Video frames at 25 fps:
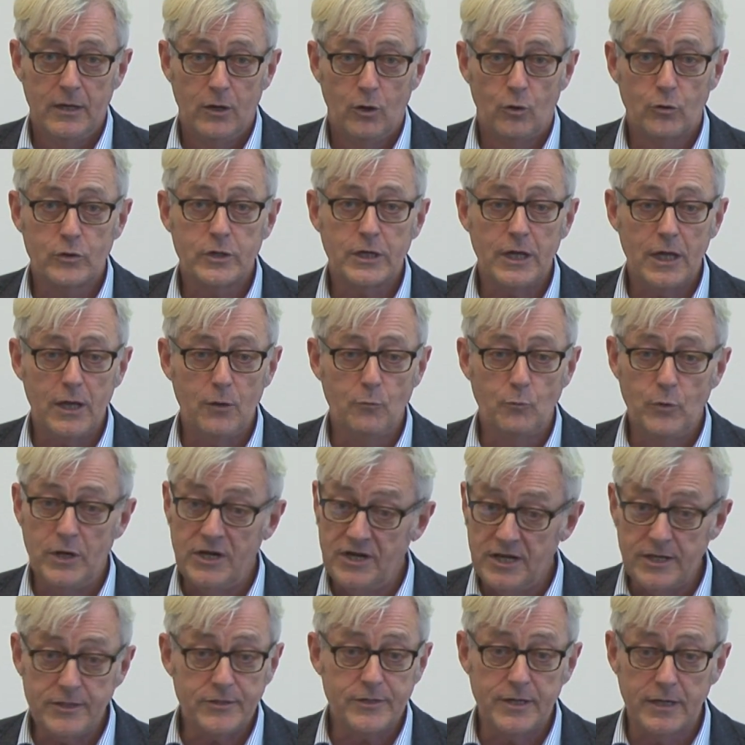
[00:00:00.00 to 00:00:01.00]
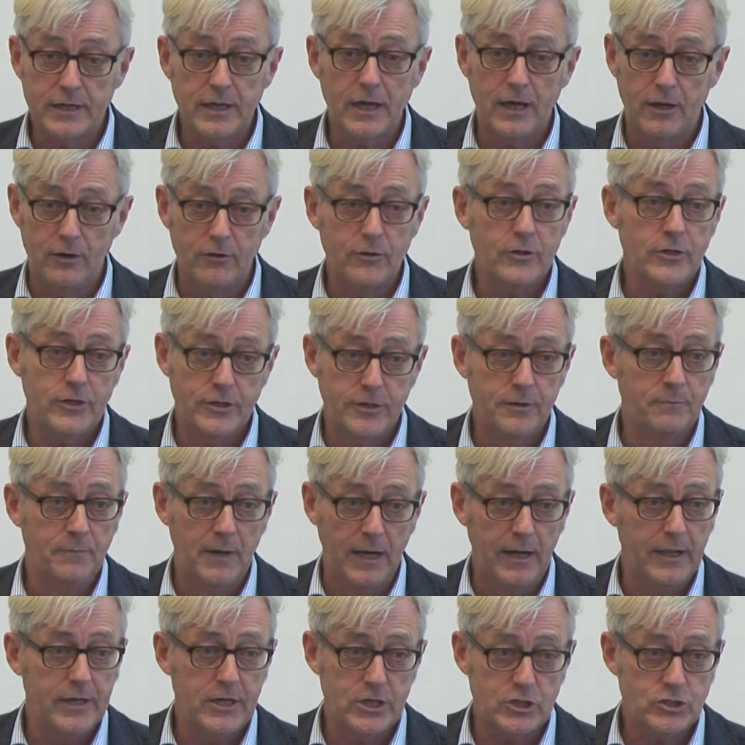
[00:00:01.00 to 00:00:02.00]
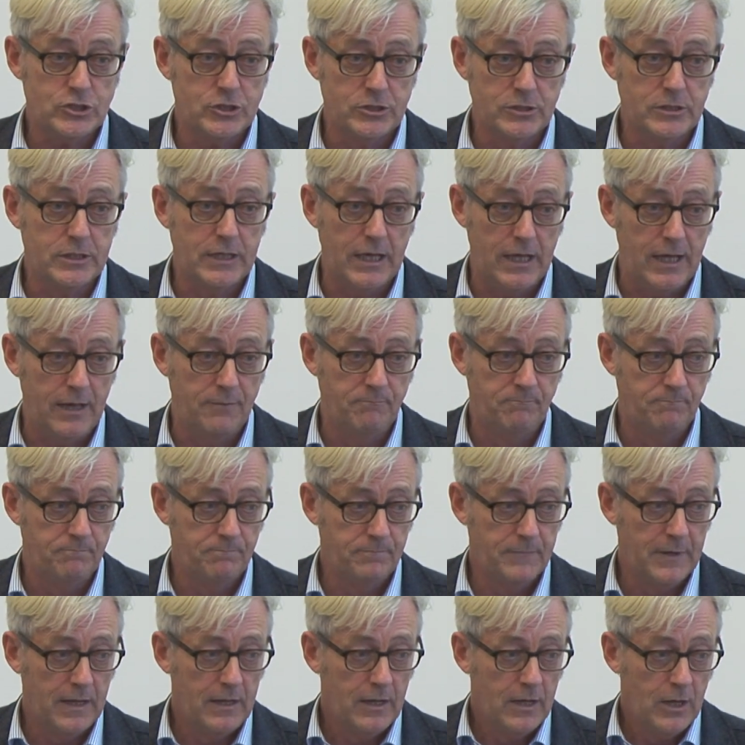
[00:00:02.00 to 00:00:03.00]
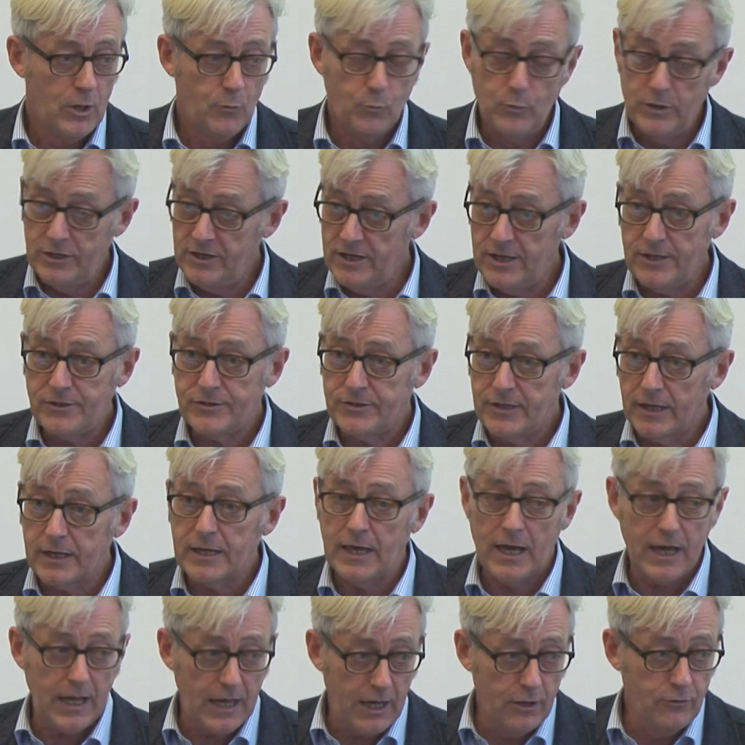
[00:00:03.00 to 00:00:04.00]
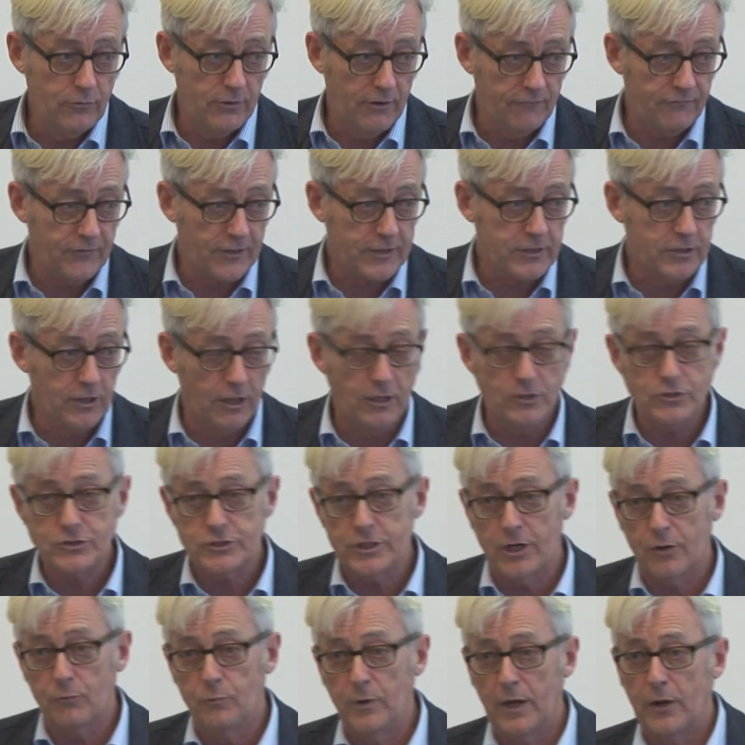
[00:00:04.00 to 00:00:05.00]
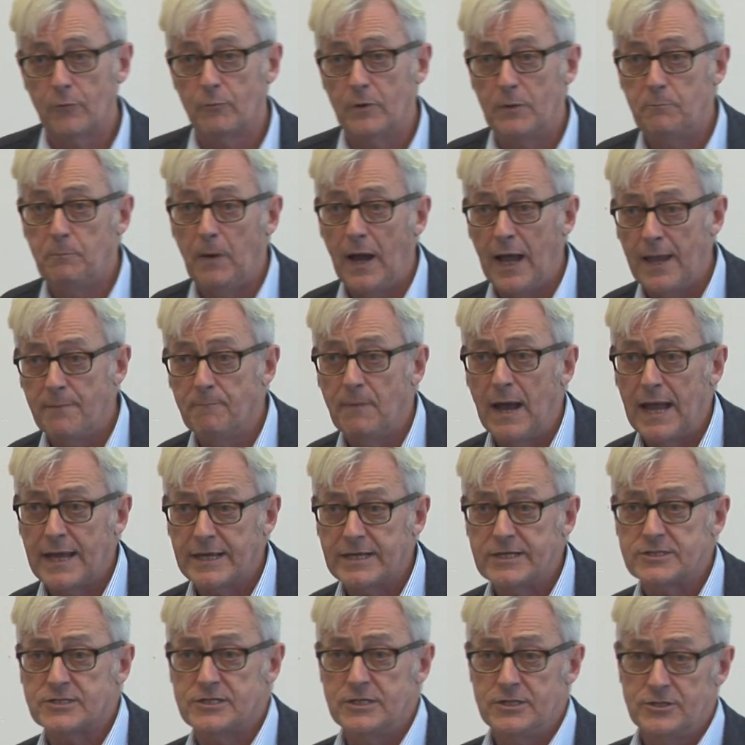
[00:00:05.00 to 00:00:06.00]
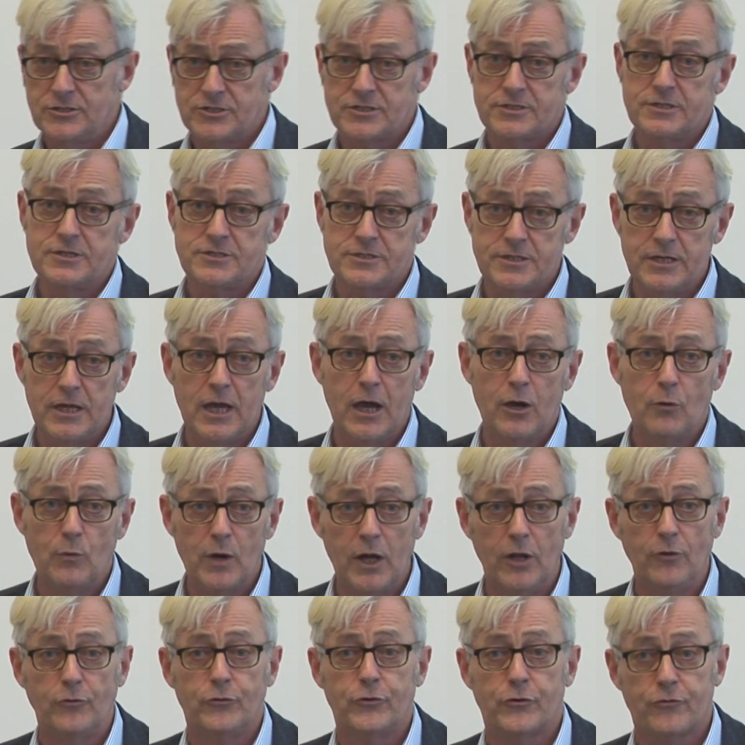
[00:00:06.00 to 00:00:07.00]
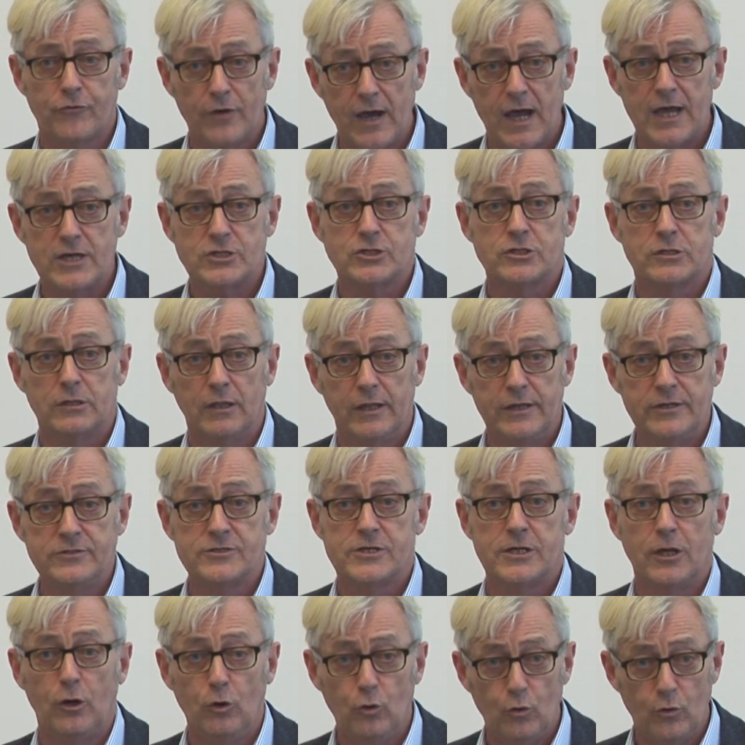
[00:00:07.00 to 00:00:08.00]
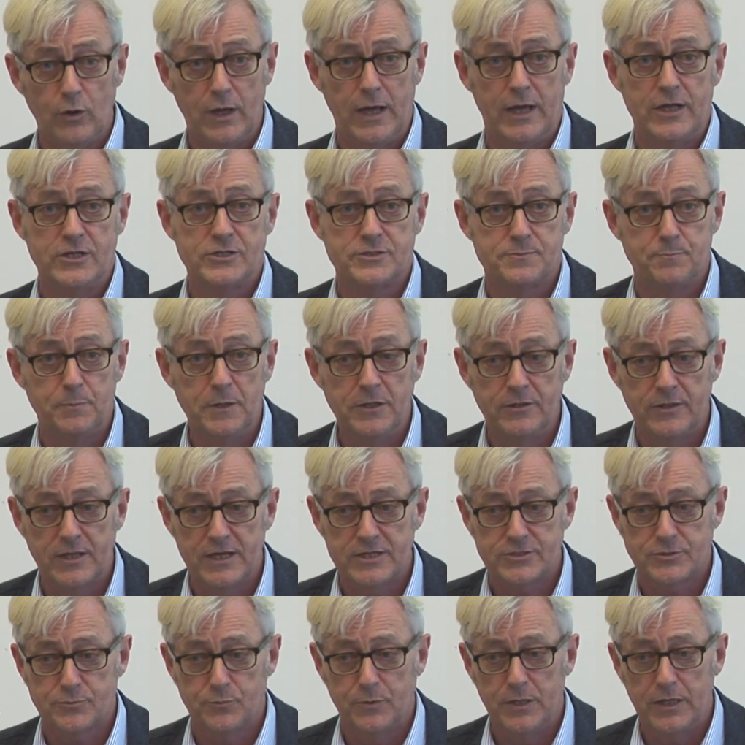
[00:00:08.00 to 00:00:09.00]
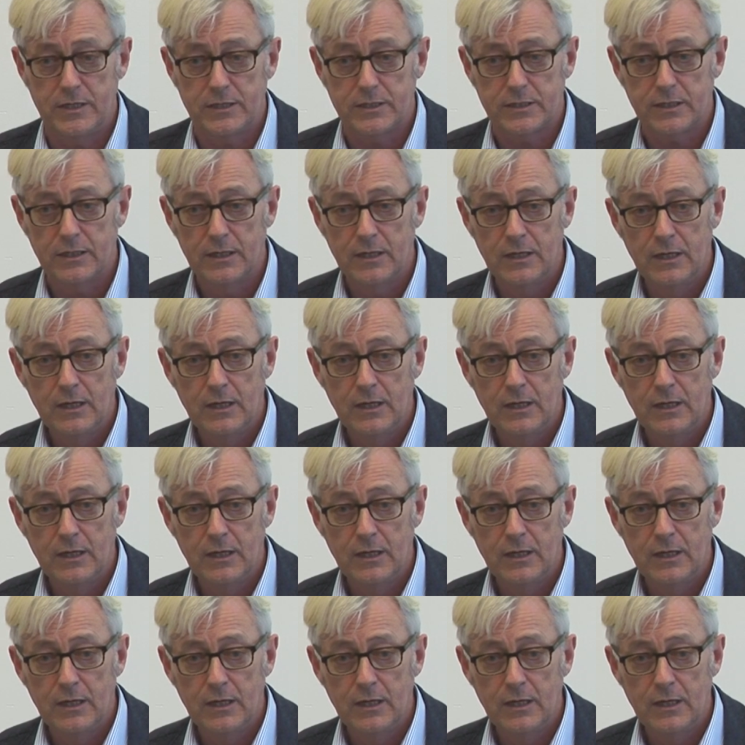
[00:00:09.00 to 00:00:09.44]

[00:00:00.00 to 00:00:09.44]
Okay, we need to get out of the humiliation game. We need to get out of a culture where we buy magazines to see how well trashed Lindsay Lohan's been this week.